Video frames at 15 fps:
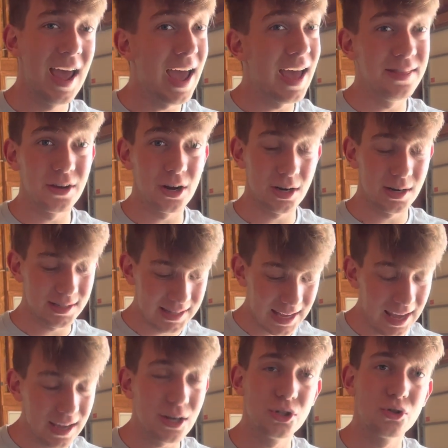and they're gonna
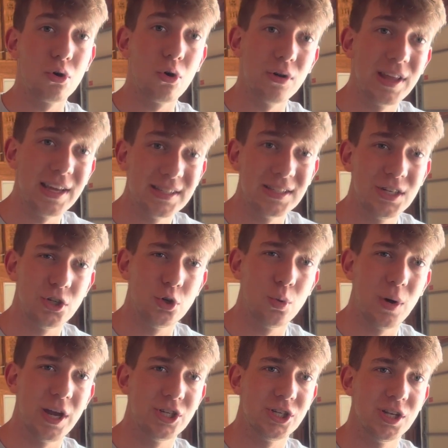take control of that
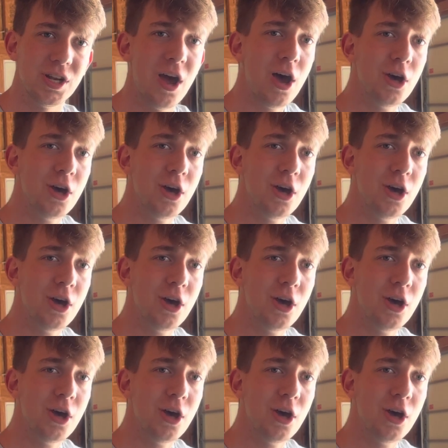situation.